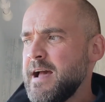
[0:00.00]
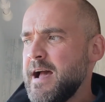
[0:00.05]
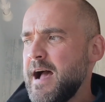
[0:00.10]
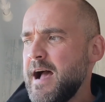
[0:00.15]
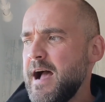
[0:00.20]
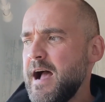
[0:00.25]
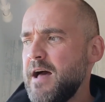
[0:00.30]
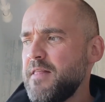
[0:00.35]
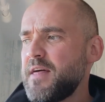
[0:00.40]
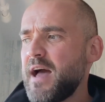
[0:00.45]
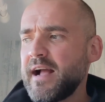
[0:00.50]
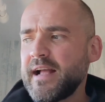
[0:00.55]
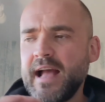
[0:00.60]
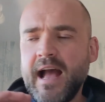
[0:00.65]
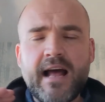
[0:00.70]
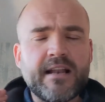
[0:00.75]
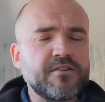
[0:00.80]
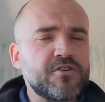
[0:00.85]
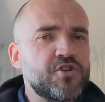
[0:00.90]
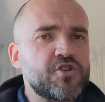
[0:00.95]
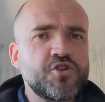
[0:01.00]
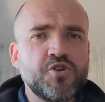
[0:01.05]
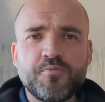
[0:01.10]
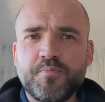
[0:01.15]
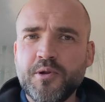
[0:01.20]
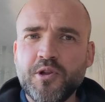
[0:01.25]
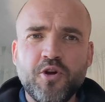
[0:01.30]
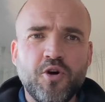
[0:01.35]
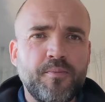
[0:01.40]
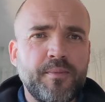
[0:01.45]
Uh, that garden's
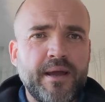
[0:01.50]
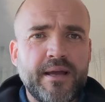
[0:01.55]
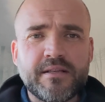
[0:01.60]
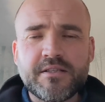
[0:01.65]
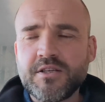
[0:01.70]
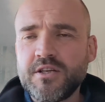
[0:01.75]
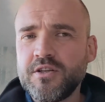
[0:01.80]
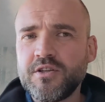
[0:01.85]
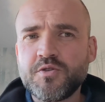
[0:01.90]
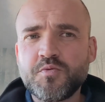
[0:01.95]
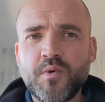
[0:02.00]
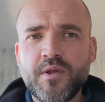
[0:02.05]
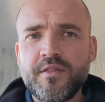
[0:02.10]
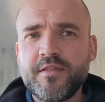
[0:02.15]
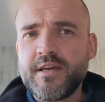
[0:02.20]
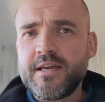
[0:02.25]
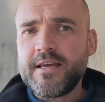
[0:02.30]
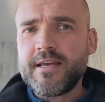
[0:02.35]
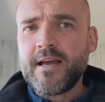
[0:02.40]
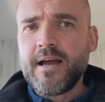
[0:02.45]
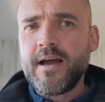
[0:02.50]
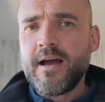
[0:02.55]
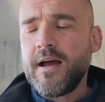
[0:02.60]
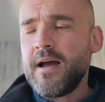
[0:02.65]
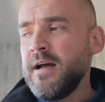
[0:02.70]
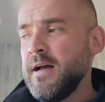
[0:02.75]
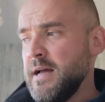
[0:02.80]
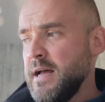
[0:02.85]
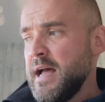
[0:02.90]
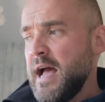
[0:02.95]
super low maintenance with the
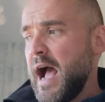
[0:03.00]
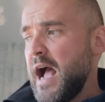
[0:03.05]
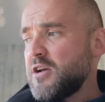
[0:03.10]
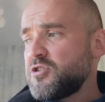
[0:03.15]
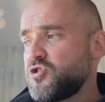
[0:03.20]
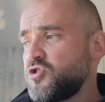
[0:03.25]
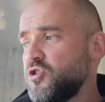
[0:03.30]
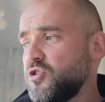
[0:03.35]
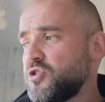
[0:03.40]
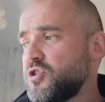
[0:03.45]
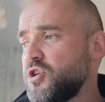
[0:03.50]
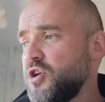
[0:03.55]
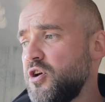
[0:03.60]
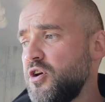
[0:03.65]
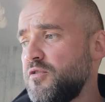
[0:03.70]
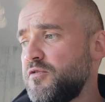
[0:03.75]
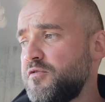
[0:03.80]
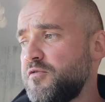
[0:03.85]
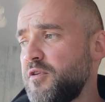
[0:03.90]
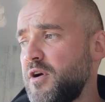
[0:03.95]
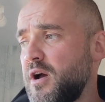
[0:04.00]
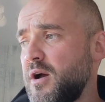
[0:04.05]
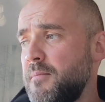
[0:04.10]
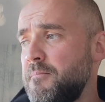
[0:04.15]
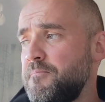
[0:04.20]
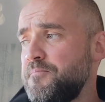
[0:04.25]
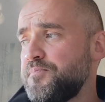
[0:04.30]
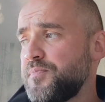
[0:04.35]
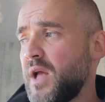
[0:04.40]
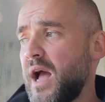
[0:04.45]
uh, AstroTurf
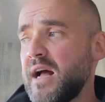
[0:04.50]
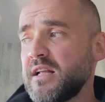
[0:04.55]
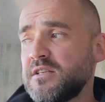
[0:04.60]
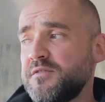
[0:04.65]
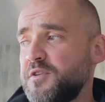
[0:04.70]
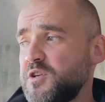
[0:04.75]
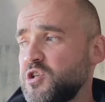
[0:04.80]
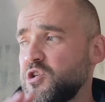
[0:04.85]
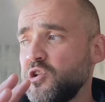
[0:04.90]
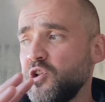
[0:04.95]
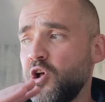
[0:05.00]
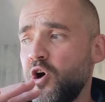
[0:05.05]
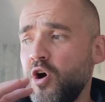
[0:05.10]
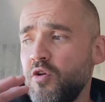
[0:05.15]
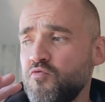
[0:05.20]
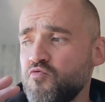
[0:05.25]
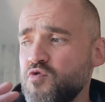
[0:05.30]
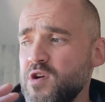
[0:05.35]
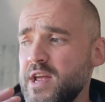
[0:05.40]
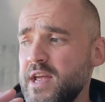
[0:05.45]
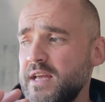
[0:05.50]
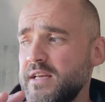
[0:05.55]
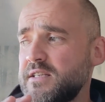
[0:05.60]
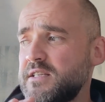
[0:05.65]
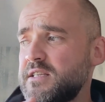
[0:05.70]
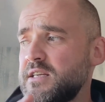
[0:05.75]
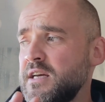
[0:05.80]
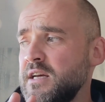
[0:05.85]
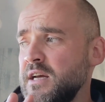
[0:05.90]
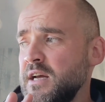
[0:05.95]
um, artificial lawn,
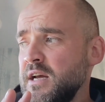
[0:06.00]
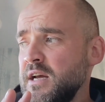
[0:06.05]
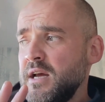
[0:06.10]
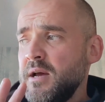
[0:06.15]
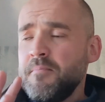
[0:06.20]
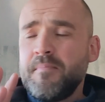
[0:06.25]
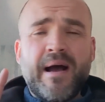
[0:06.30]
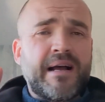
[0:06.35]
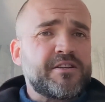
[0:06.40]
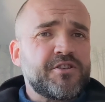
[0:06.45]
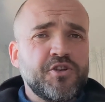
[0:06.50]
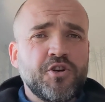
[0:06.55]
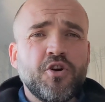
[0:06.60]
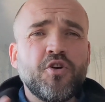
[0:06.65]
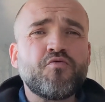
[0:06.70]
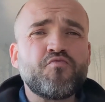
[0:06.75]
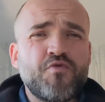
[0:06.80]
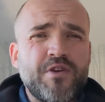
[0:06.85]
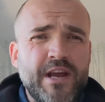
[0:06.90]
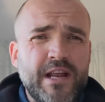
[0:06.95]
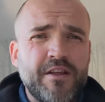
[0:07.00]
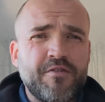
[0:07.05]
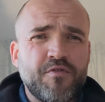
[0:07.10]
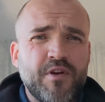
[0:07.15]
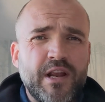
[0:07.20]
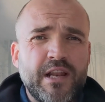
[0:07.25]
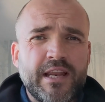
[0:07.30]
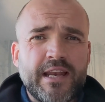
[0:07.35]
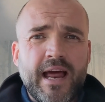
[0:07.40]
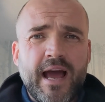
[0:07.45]
raised patio, really,
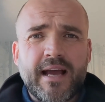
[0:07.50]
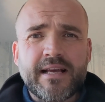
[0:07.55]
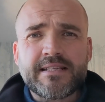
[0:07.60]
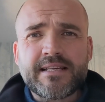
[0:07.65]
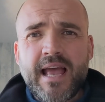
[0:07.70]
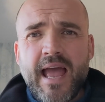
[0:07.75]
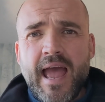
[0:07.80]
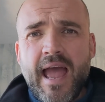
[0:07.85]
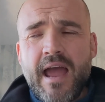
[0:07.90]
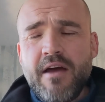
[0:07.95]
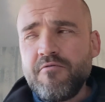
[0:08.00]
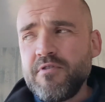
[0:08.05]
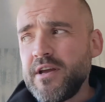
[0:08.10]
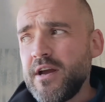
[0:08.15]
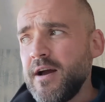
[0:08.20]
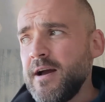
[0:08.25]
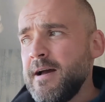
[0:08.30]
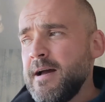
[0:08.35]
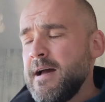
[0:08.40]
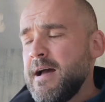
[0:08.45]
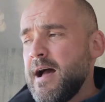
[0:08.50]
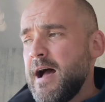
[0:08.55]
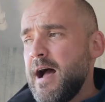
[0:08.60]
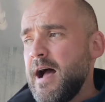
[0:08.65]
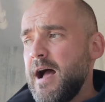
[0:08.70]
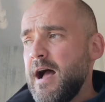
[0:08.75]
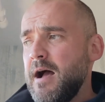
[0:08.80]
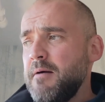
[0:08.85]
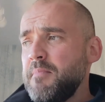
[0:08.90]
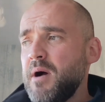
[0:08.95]
really nice area.
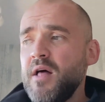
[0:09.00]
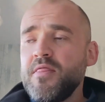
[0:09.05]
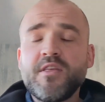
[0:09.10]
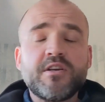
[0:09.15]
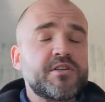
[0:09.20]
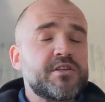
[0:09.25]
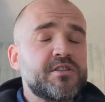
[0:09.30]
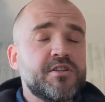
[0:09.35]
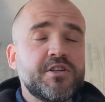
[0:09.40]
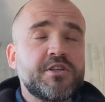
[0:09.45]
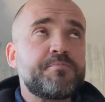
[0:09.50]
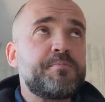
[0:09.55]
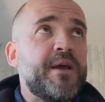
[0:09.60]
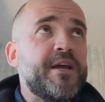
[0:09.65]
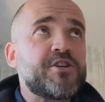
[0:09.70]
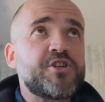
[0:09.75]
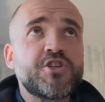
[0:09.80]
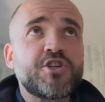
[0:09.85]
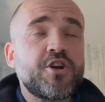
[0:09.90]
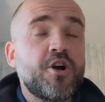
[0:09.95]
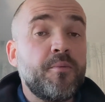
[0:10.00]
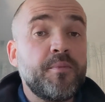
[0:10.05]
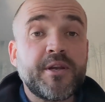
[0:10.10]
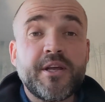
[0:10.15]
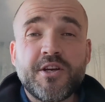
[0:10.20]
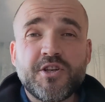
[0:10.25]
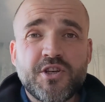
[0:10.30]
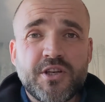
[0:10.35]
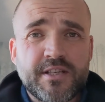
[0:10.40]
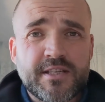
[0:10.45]
Um, and the, the spacious
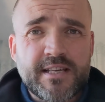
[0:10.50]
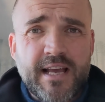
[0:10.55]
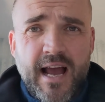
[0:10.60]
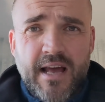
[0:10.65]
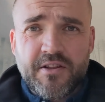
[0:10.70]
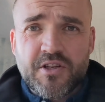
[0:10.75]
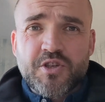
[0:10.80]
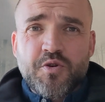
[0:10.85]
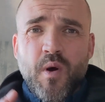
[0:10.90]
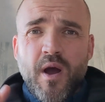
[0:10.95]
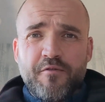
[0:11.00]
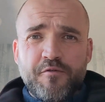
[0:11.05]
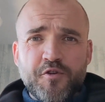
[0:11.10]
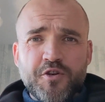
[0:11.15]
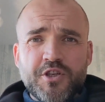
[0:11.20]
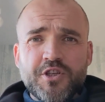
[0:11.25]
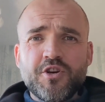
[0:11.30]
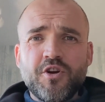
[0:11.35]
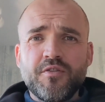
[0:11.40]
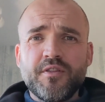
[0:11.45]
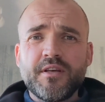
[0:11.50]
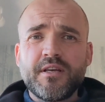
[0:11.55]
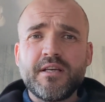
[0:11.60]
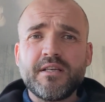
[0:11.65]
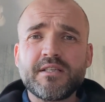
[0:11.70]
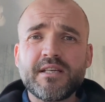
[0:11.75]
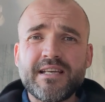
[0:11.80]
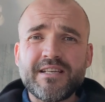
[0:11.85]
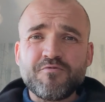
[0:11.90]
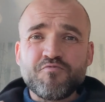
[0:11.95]
accommodation inside, the square footage on
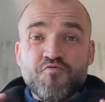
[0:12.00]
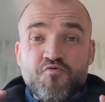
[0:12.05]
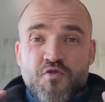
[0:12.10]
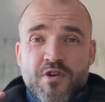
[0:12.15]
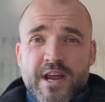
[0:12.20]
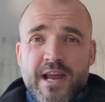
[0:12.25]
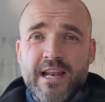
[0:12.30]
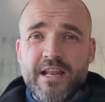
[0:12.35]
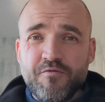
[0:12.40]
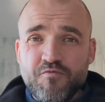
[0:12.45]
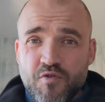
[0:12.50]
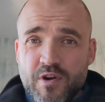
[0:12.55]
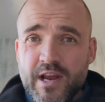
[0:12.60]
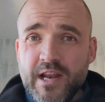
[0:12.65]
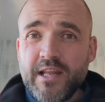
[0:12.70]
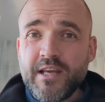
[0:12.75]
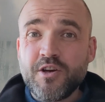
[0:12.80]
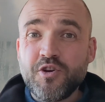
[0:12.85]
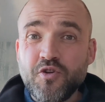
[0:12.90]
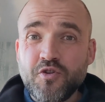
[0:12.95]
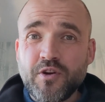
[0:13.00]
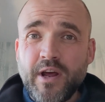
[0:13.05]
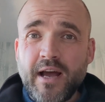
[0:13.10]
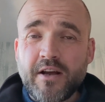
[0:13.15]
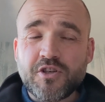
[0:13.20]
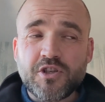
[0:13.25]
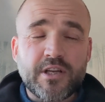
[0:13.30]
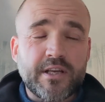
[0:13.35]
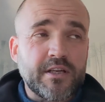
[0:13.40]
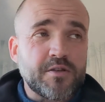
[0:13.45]
these is really, really good,
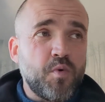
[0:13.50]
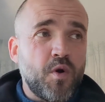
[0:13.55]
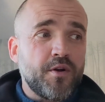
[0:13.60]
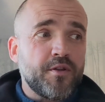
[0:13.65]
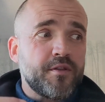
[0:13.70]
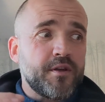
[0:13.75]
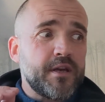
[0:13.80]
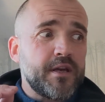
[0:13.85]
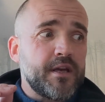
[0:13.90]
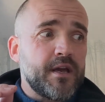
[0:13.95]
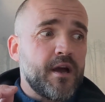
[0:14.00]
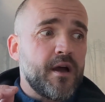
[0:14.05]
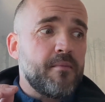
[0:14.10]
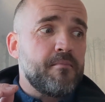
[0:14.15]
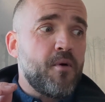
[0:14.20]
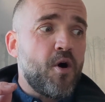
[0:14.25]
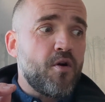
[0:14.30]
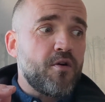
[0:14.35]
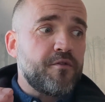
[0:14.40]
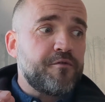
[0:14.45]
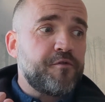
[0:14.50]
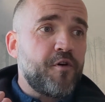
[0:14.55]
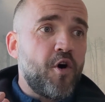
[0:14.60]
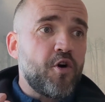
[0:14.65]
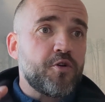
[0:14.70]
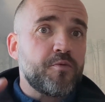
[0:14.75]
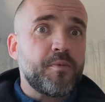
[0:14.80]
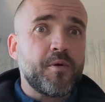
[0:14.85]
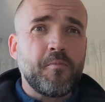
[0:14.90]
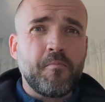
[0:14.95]
actually. It's one of the uh, more
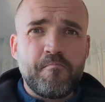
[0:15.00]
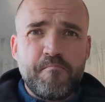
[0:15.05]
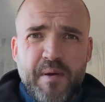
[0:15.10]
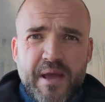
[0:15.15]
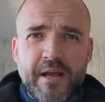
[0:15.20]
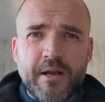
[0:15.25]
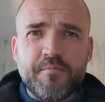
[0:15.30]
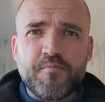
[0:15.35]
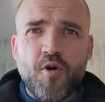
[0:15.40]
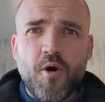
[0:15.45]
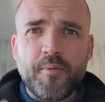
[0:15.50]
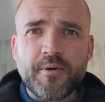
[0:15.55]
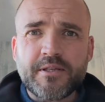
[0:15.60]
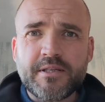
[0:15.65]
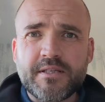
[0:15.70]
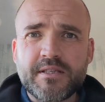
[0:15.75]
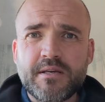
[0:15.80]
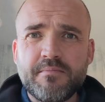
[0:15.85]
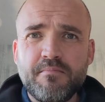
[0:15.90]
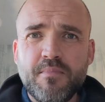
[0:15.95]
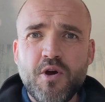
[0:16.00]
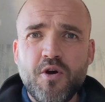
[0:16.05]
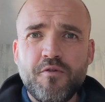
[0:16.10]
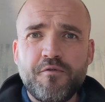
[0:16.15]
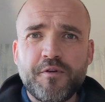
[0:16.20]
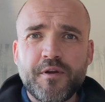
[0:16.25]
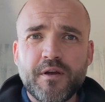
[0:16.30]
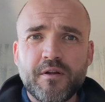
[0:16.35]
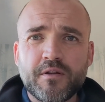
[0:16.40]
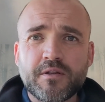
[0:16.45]
affordable big properties in
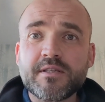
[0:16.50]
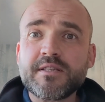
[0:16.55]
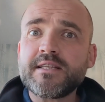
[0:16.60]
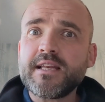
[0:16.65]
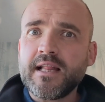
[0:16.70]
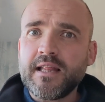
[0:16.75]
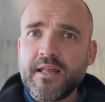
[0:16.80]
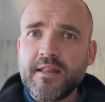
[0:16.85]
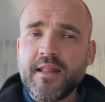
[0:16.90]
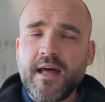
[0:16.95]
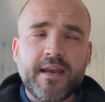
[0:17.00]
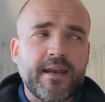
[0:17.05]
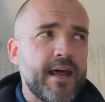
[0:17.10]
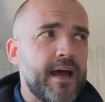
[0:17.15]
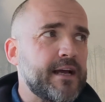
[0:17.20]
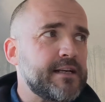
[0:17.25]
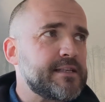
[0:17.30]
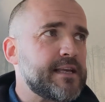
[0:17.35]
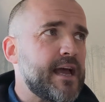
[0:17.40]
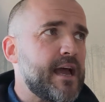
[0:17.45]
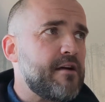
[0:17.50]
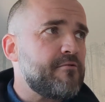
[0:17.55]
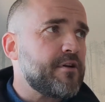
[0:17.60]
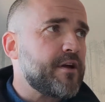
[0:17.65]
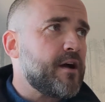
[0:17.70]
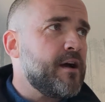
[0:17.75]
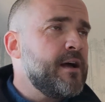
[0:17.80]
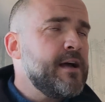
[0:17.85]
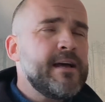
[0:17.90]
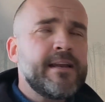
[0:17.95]
Mirfield, still in that nice
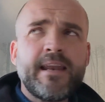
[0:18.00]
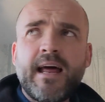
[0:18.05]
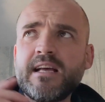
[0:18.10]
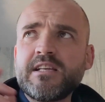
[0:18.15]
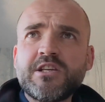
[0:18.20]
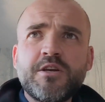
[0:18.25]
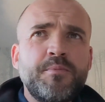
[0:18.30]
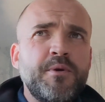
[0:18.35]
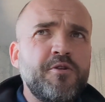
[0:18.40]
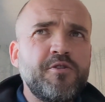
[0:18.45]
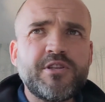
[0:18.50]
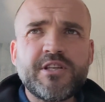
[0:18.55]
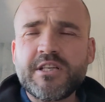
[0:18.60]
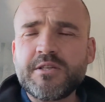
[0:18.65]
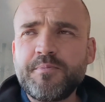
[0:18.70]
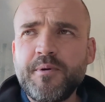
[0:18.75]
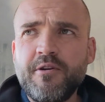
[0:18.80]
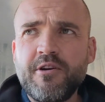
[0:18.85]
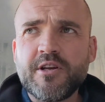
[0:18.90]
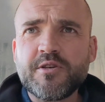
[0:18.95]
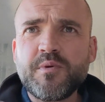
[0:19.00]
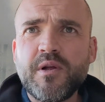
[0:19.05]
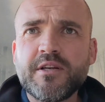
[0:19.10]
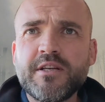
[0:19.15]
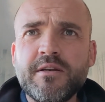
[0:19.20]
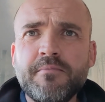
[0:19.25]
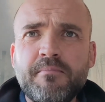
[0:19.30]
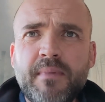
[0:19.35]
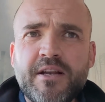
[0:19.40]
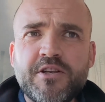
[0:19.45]
area. Nice community spirit as well. I
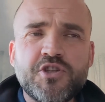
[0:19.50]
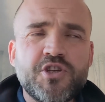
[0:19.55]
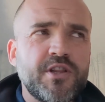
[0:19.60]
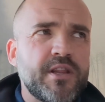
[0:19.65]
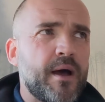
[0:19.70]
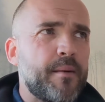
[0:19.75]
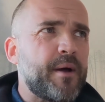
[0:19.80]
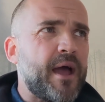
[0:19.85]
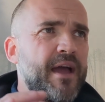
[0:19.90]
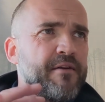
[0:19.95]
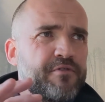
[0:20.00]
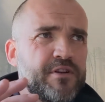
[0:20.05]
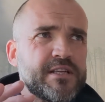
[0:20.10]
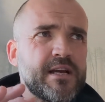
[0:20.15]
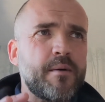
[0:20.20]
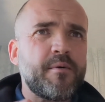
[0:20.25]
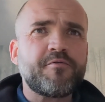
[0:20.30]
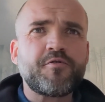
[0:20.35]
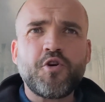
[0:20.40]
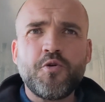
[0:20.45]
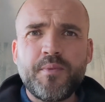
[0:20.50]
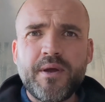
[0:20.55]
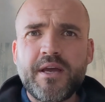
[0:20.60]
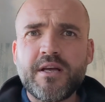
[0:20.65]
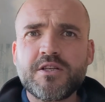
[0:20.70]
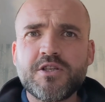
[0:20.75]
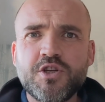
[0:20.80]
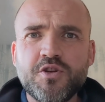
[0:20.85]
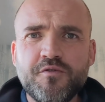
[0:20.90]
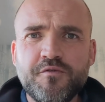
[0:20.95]
didn't mention that, but every time I've come
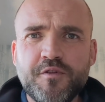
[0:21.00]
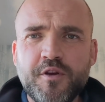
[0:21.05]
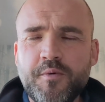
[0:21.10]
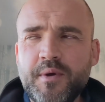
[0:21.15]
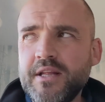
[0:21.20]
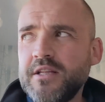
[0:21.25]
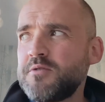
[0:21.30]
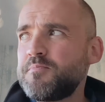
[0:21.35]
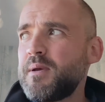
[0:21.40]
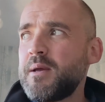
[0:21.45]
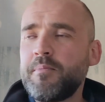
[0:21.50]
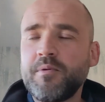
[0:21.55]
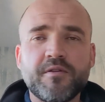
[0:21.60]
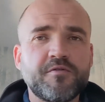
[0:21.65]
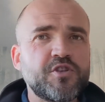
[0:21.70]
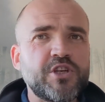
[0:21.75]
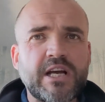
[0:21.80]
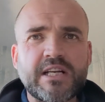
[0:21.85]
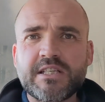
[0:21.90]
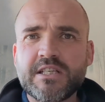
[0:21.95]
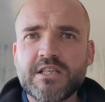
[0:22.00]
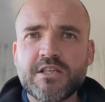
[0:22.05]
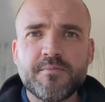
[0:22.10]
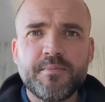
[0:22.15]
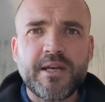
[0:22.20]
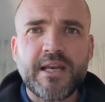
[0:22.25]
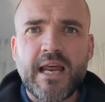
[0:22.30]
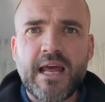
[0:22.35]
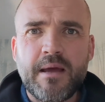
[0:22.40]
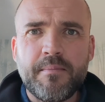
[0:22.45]
here to do viewings, people have chatted to
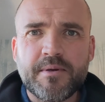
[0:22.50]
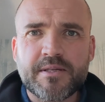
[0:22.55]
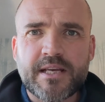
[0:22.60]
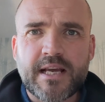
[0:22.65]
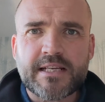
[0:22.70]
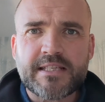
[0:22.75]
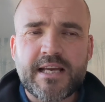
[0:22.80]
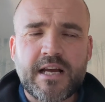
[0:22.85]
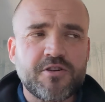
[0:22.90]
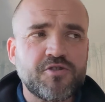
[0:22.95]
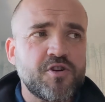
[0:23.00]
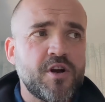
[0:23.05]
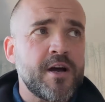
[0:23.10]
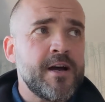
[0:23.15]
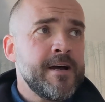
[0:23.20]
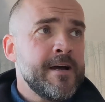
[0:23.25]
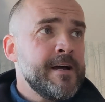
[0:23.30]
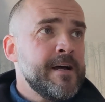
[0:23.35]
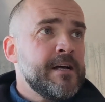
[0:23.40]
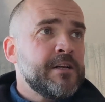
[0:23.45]
me, neighbours, et cetera.